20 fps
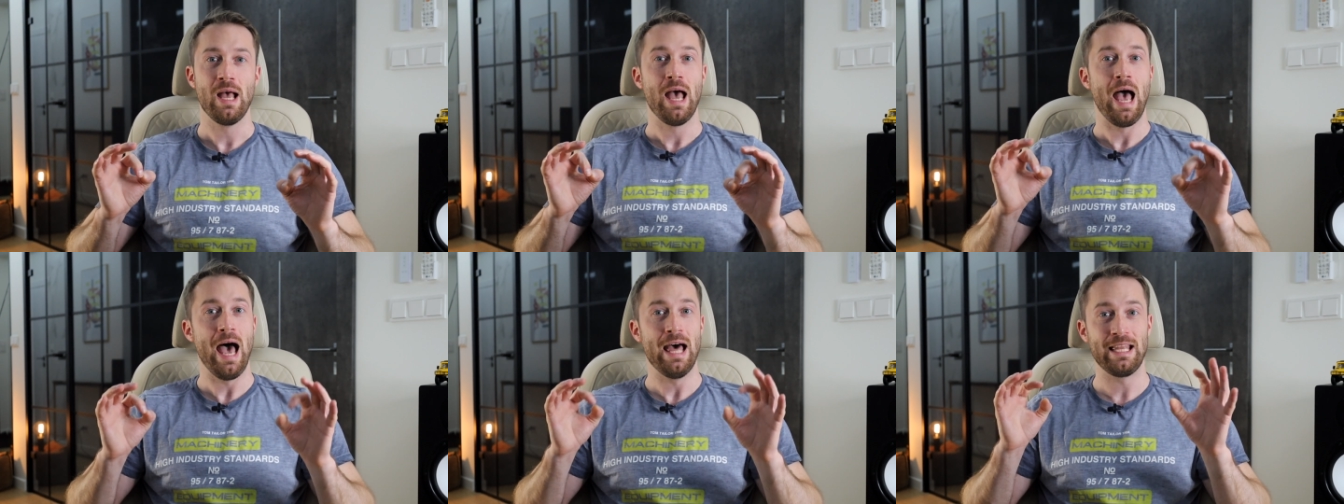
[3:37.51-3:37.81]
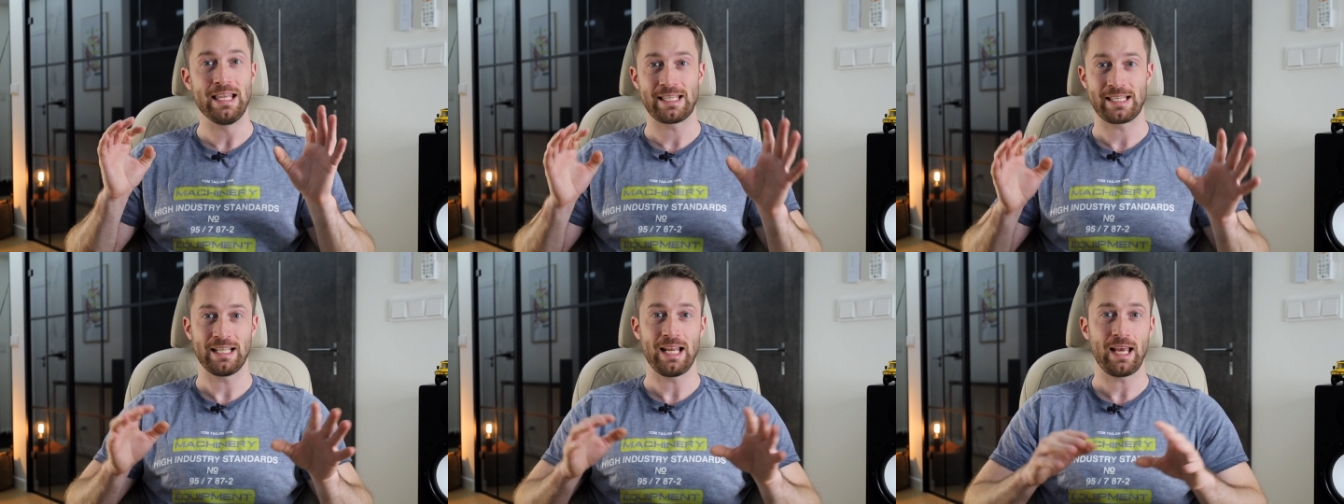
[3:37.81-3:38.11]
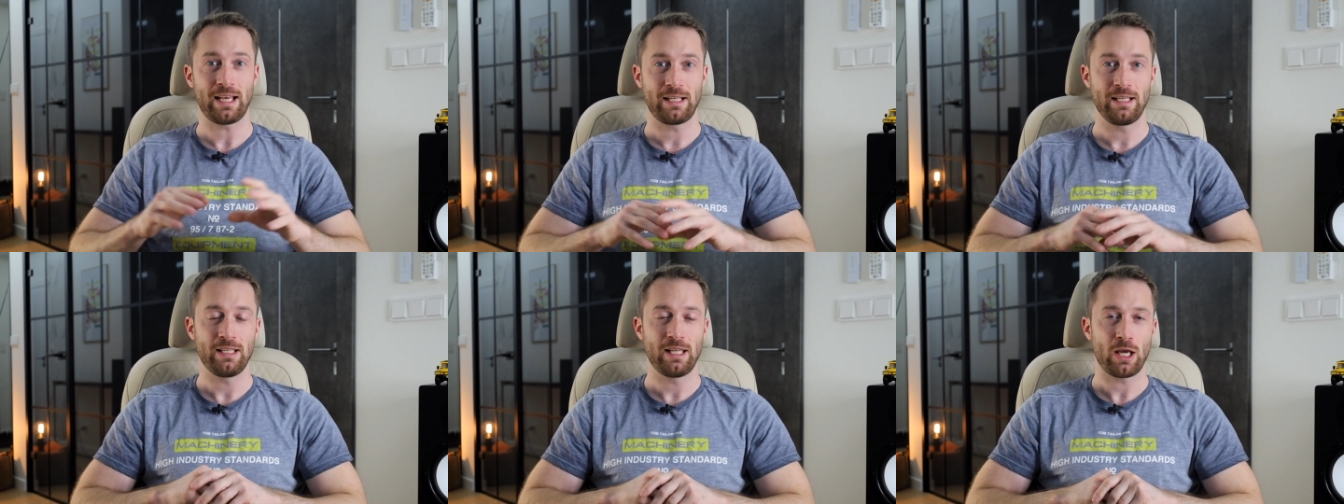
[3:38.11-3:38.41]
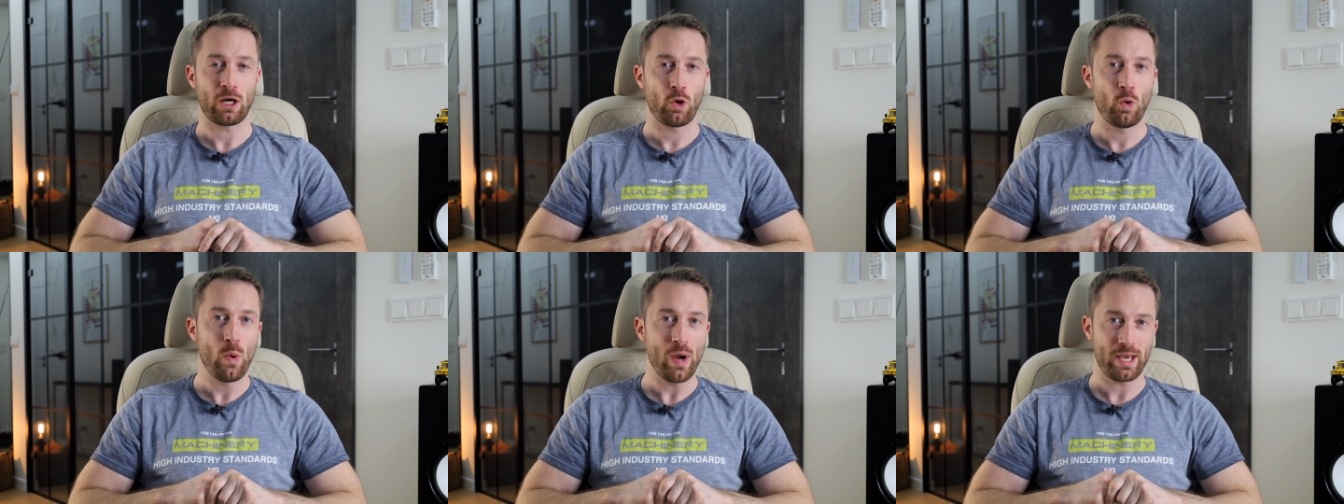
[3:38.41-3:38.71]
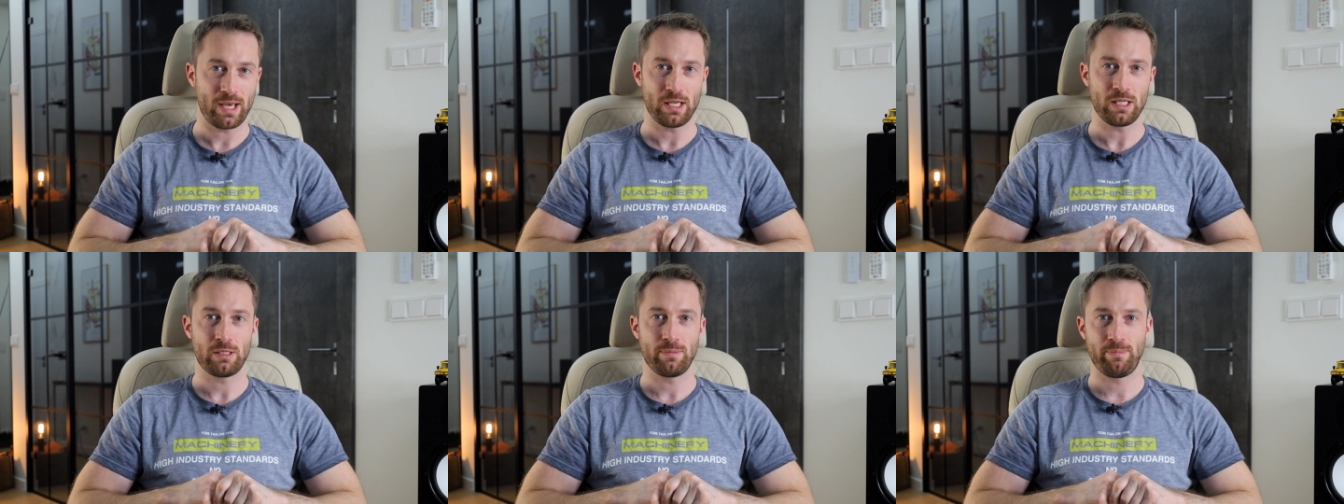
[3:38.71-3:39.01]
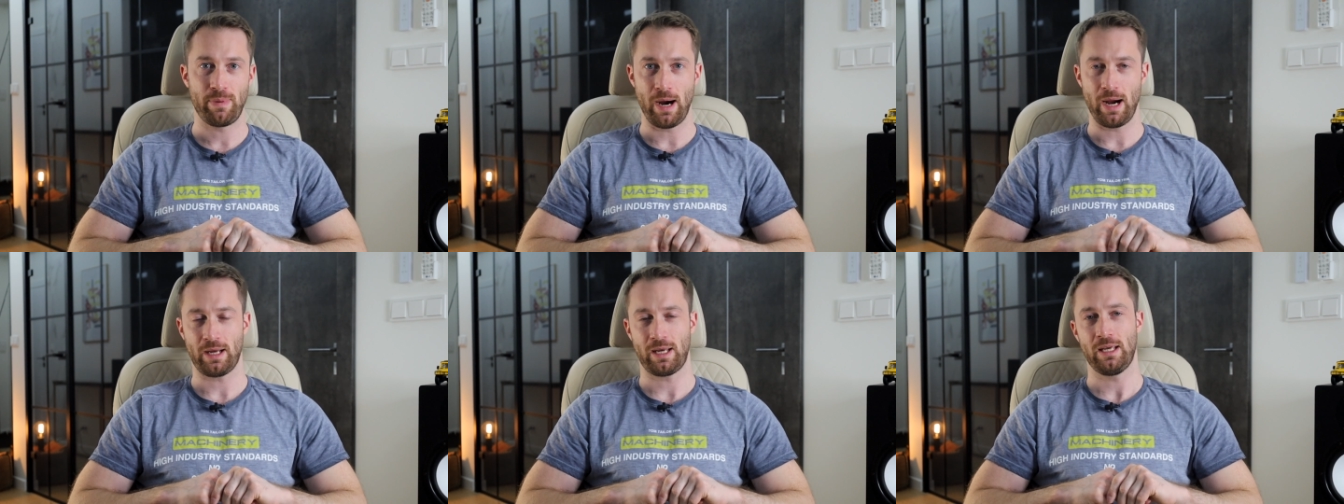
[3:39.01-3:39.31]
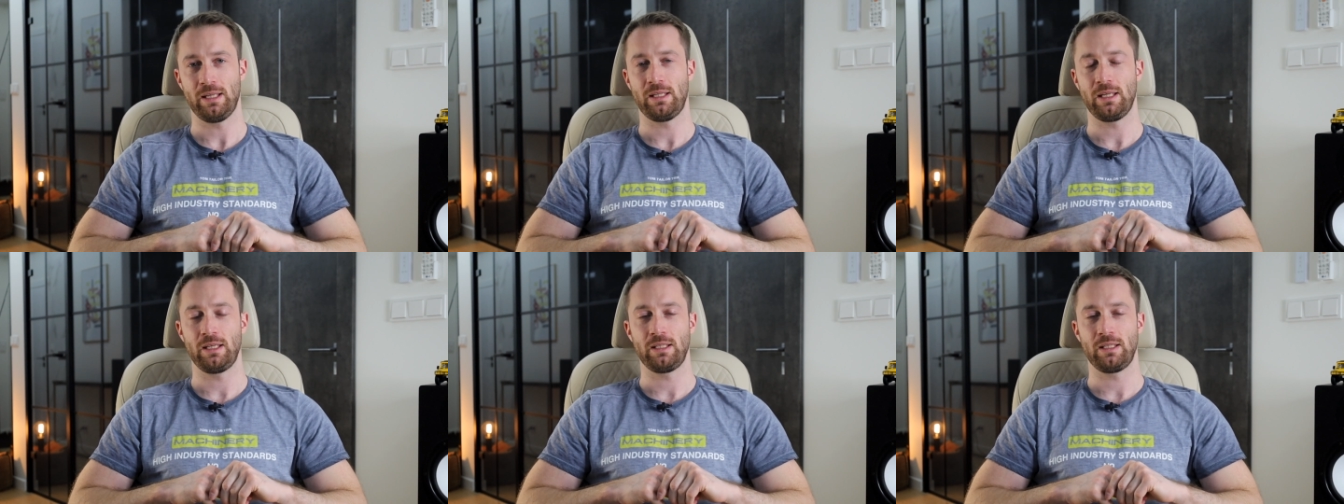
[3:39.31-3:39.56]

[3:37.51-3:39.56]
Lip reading: and it's likely the quickest bike in the